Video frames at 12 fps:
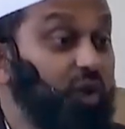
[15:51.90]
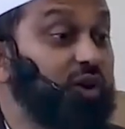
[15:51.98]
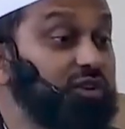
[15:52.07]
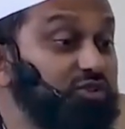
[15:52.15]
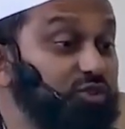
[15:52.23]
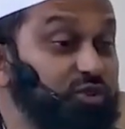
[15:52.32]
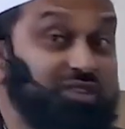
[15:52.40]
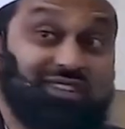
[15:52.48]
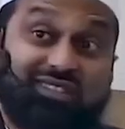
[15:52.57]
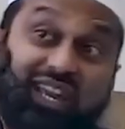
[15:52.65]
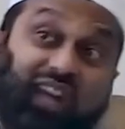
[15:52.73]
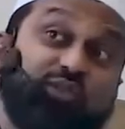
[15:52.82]
we want you
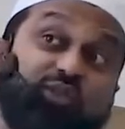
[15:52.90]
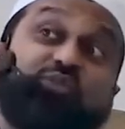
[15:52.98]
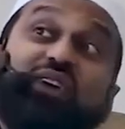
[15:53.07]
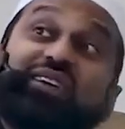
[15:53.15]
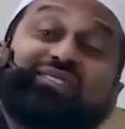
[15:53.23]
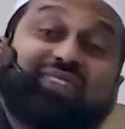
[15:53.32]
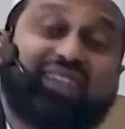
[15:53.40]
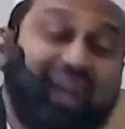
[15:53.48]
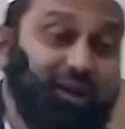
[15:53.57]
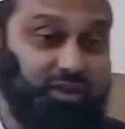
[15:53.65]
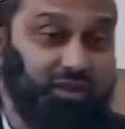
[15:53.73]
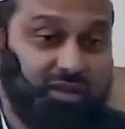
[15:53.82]
to sacrifice a
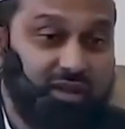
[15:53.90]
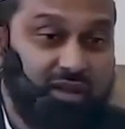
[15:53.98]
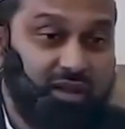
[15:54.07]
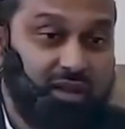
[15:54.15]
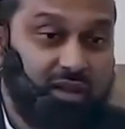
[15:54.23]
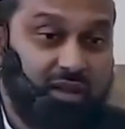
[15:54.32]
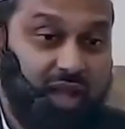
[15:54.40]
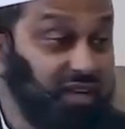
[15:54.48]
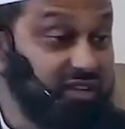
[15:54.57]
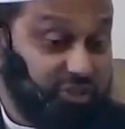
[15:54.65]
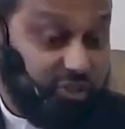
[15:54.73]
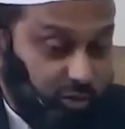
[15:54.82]
camel
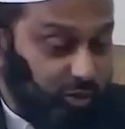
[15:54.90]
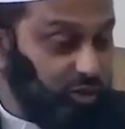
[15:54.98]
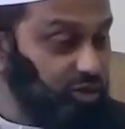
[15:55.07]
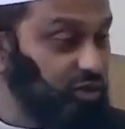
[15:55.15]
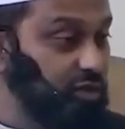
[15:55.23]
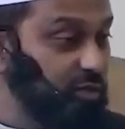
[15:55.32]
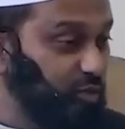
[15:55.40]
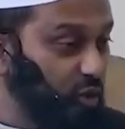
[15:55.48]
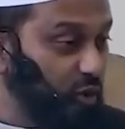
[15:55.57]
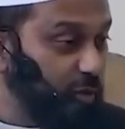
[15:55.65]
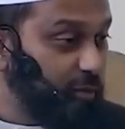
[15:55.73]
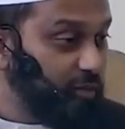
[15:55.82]
and distribute it to the
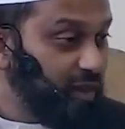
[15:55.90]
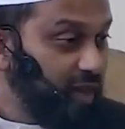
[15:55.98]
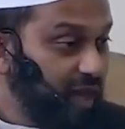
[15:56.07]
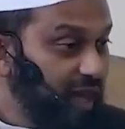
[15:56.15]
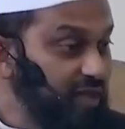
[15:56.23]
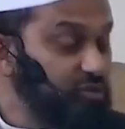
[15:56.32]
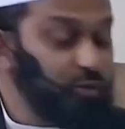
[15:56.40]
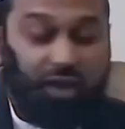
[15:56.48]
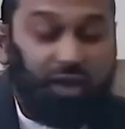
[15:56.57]
poor. And